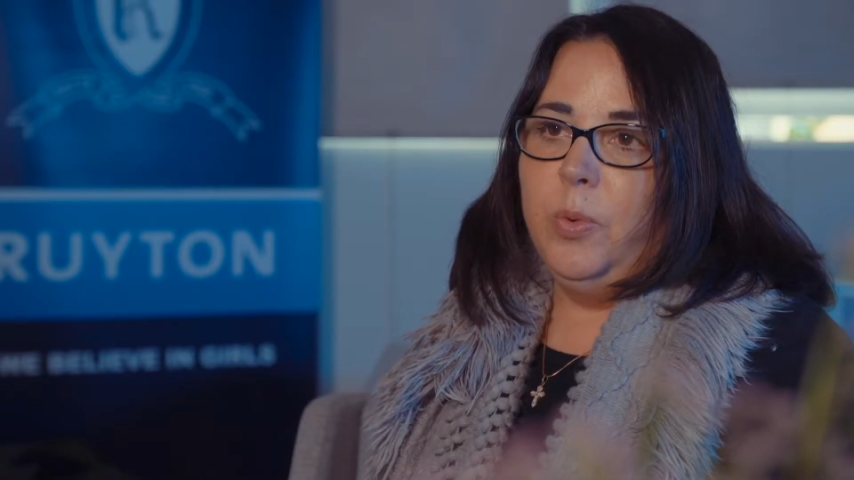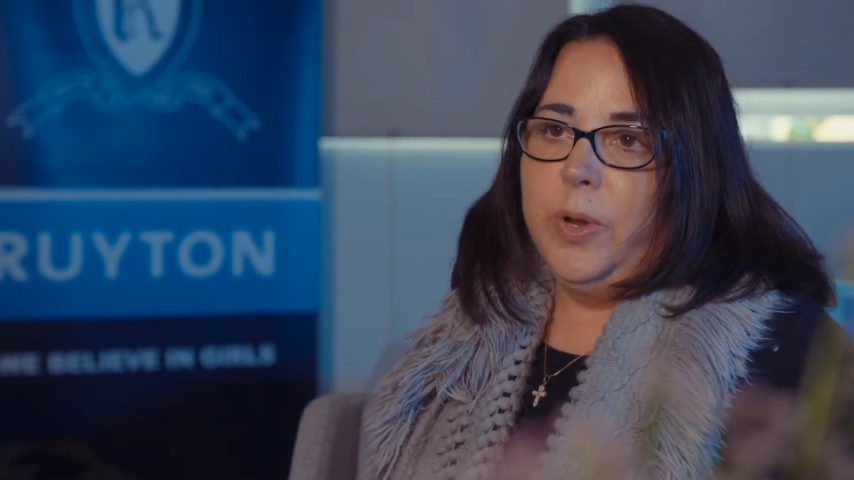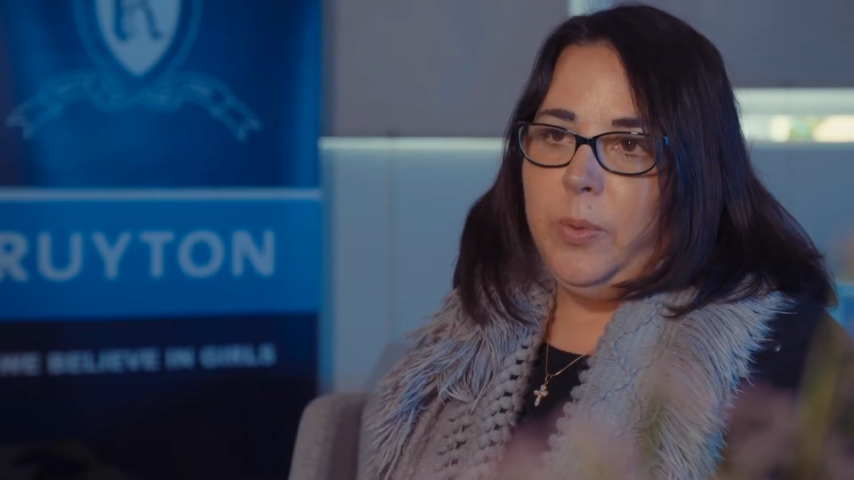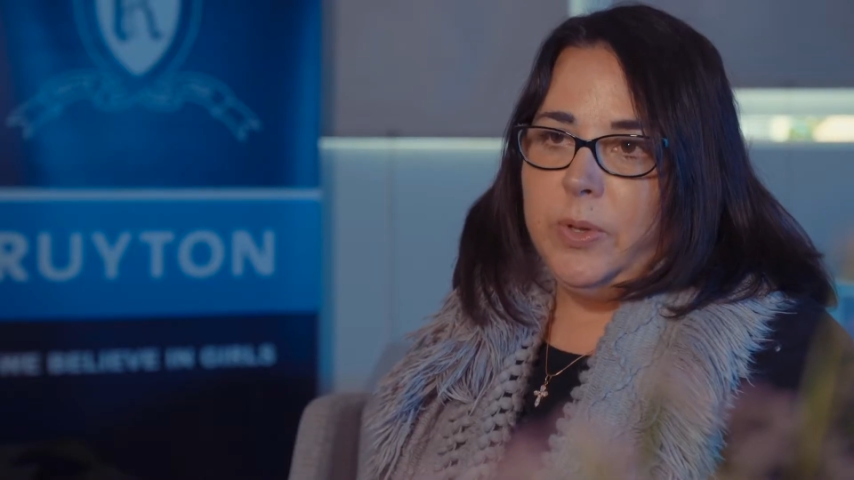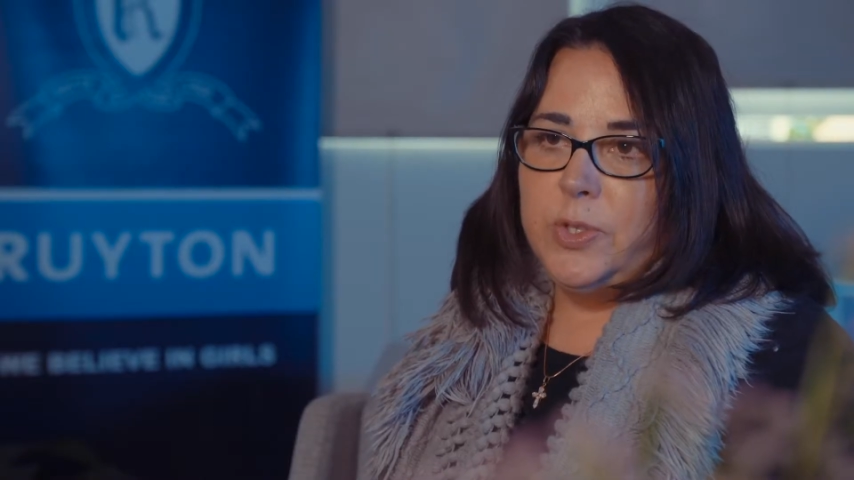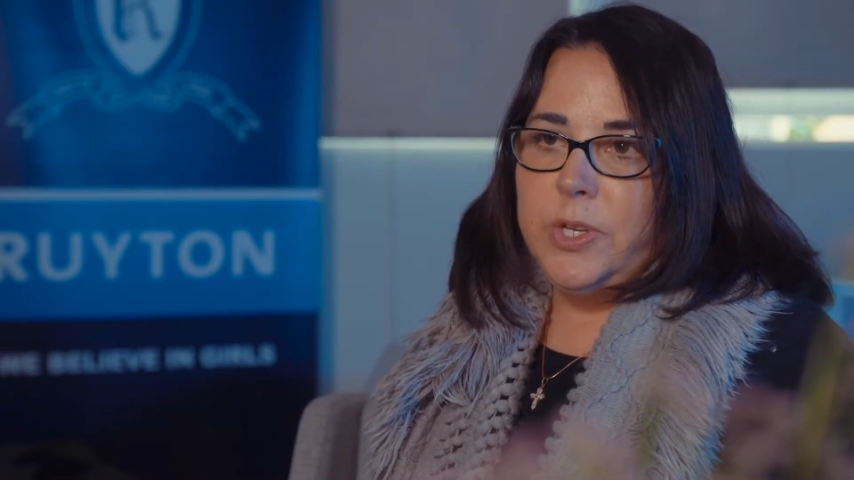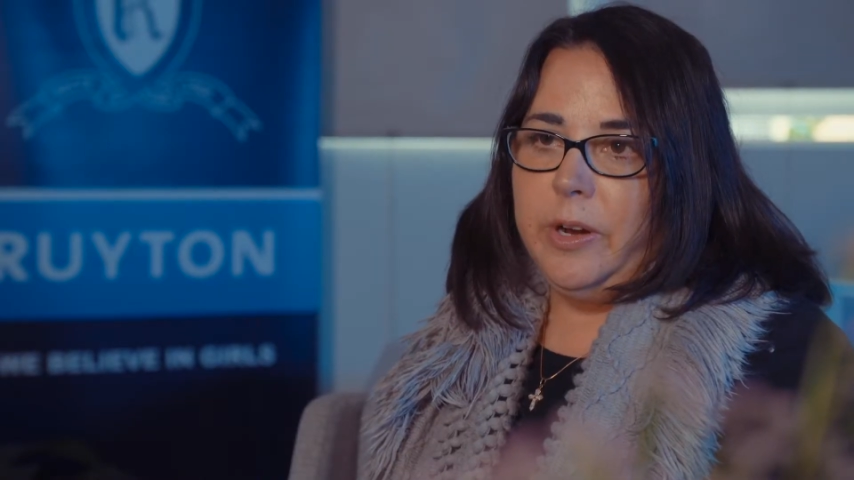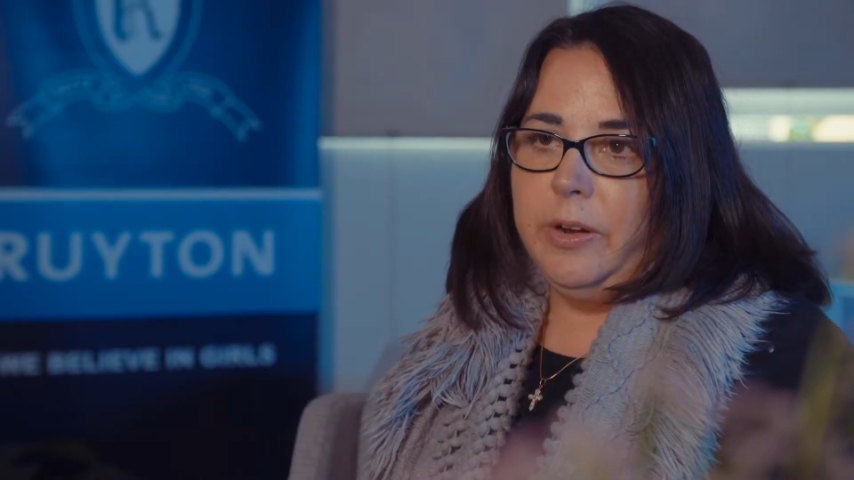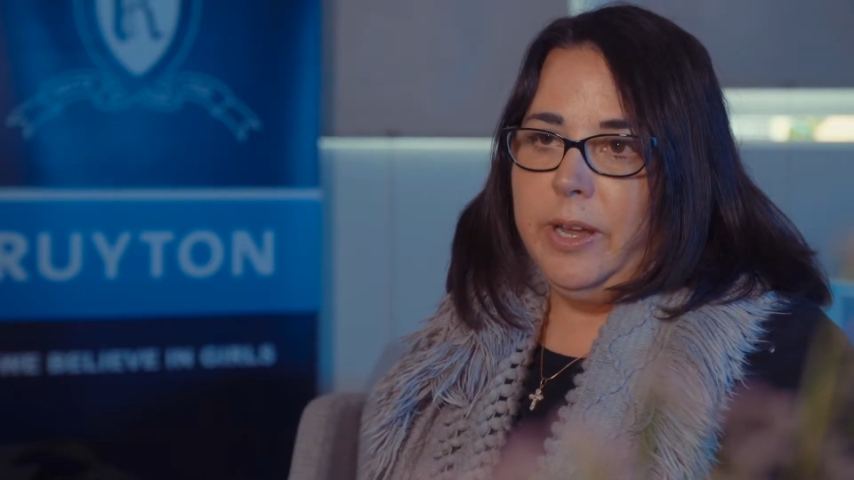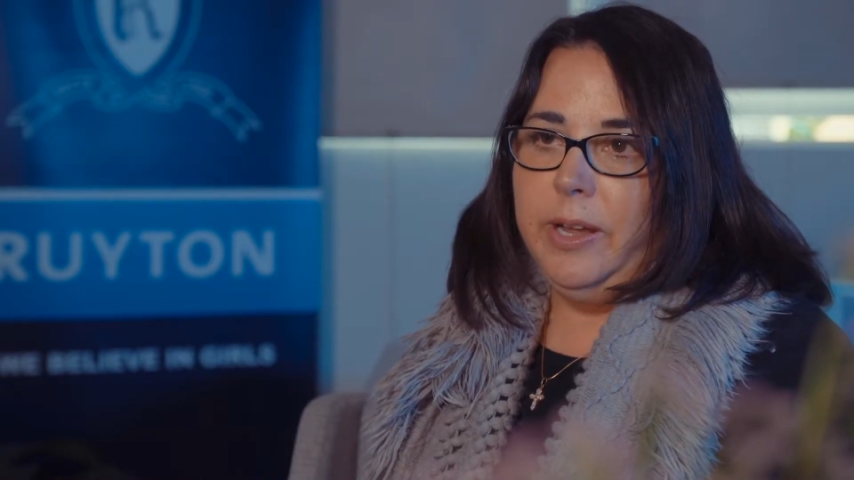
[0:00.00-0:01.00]
working with
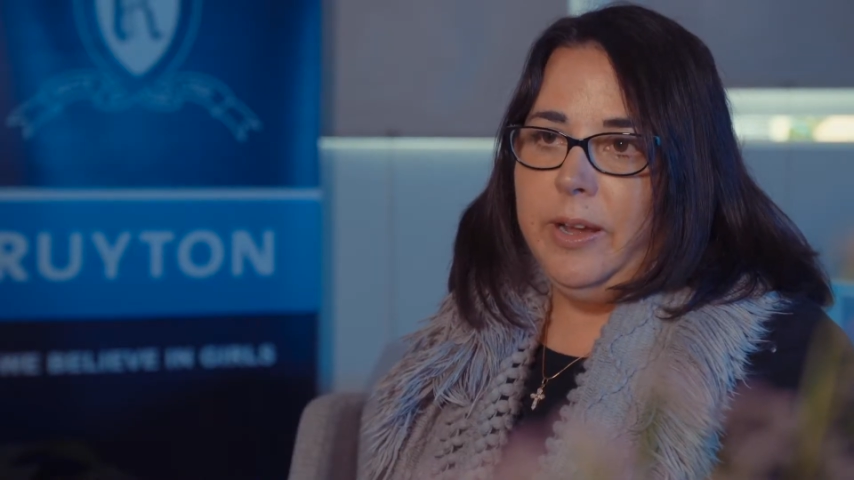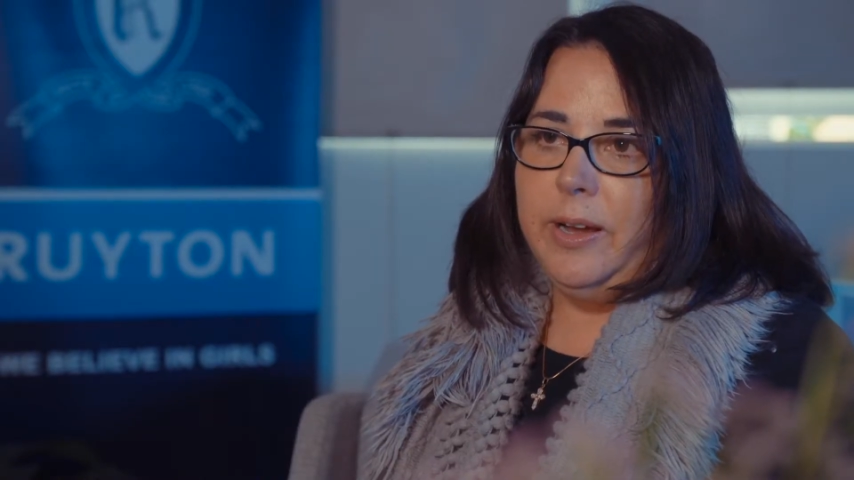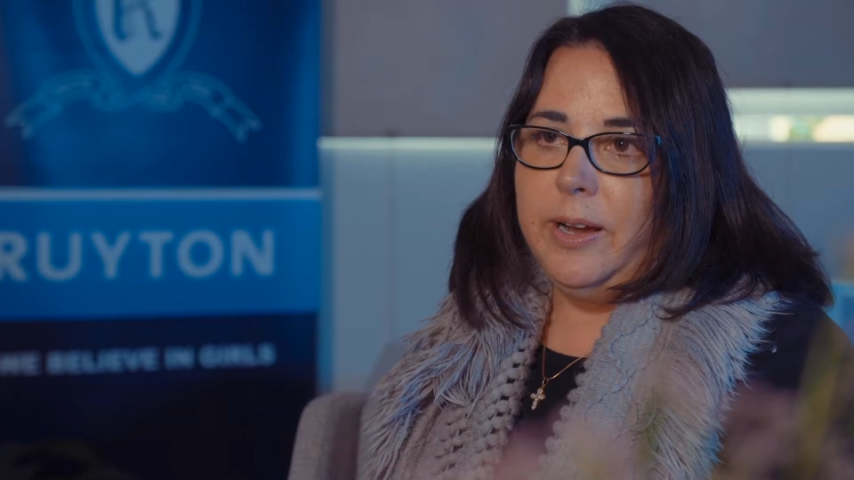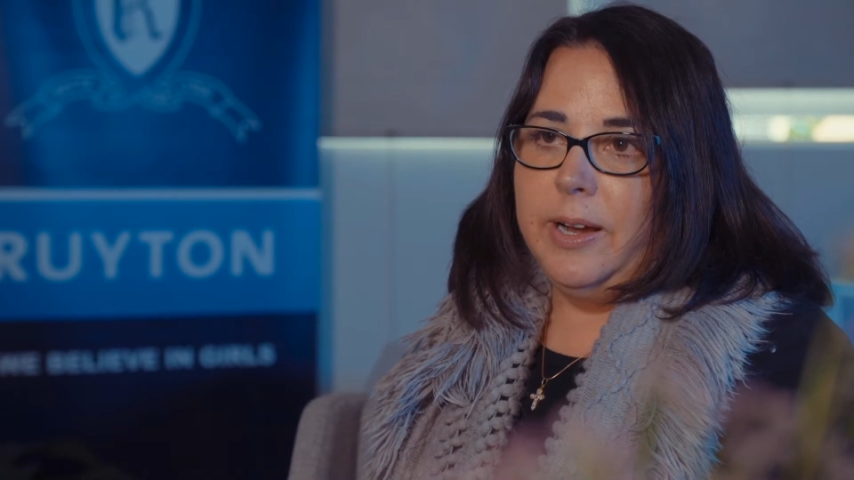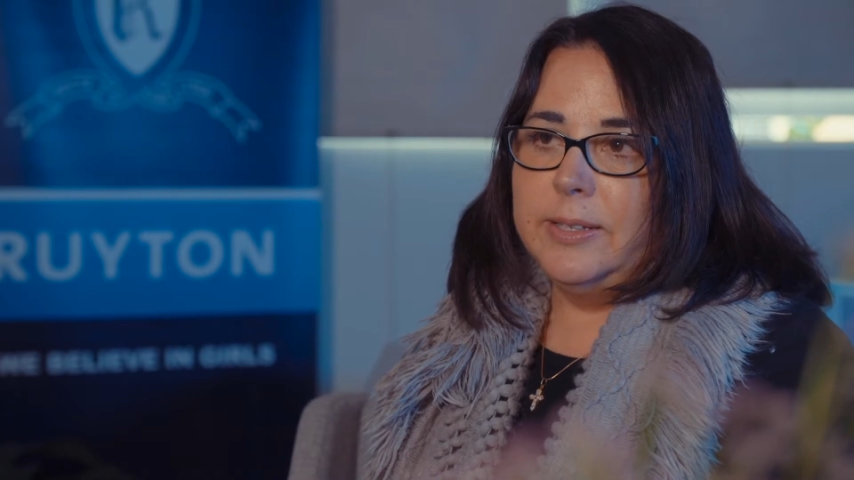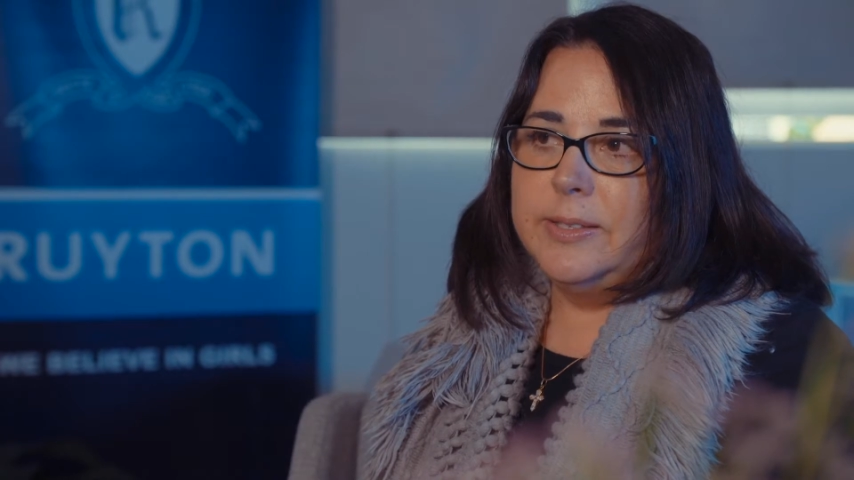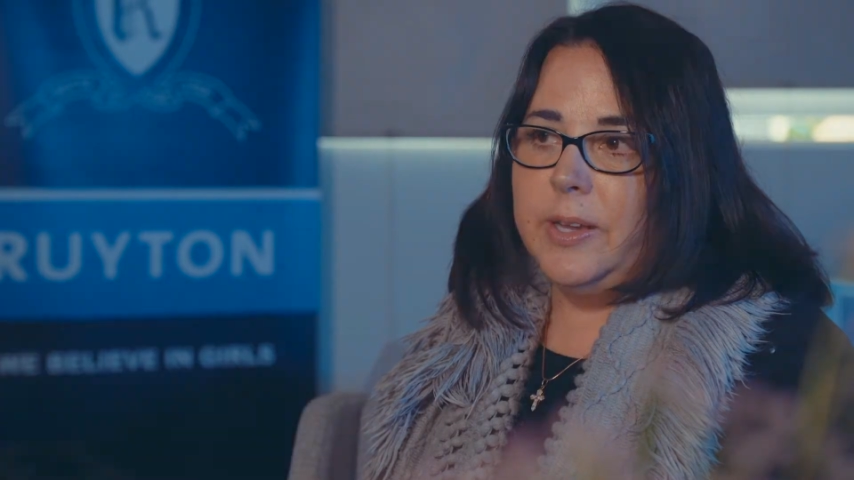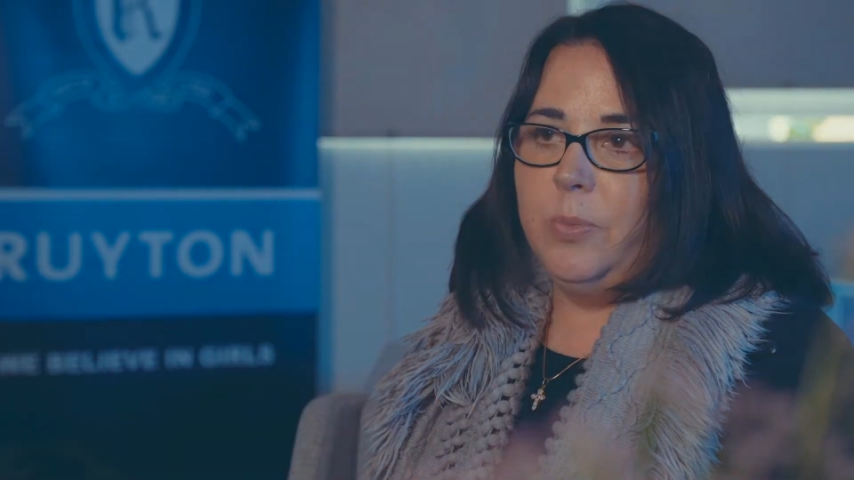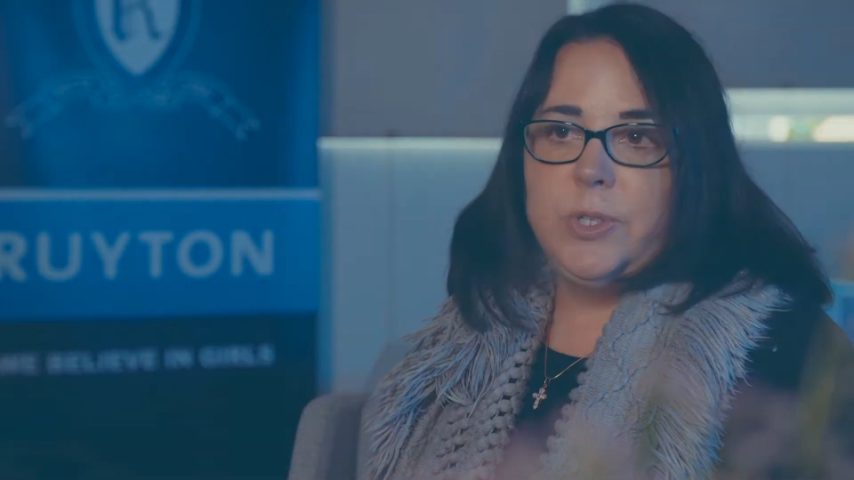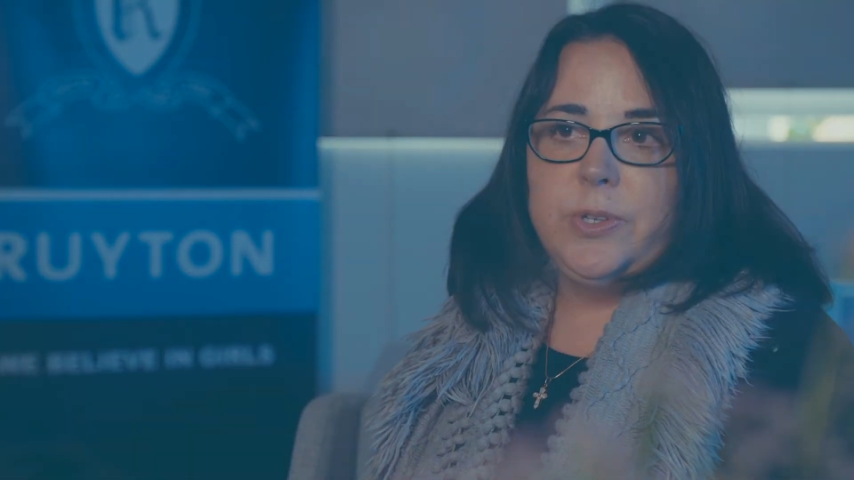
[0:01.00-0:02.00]
Charity, I'd
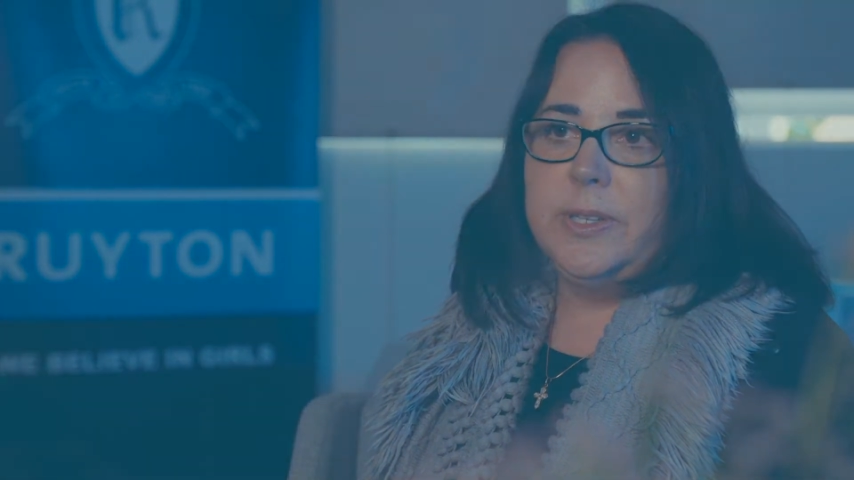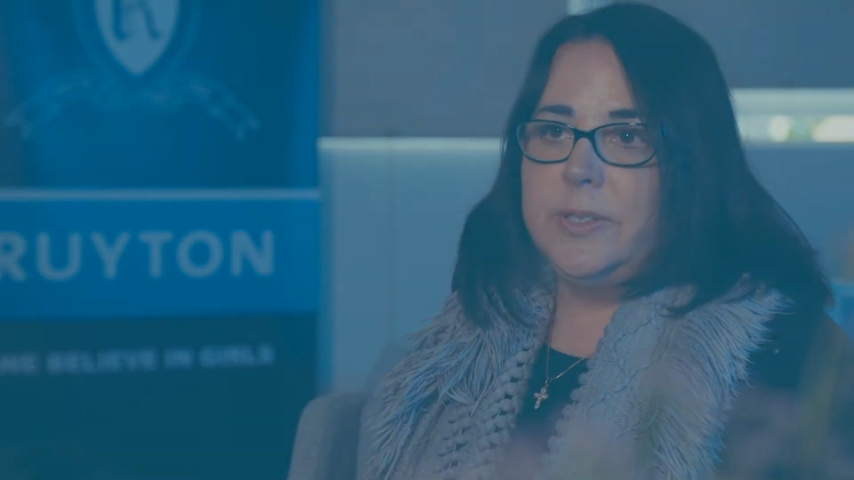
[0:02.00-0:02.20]
say, what's your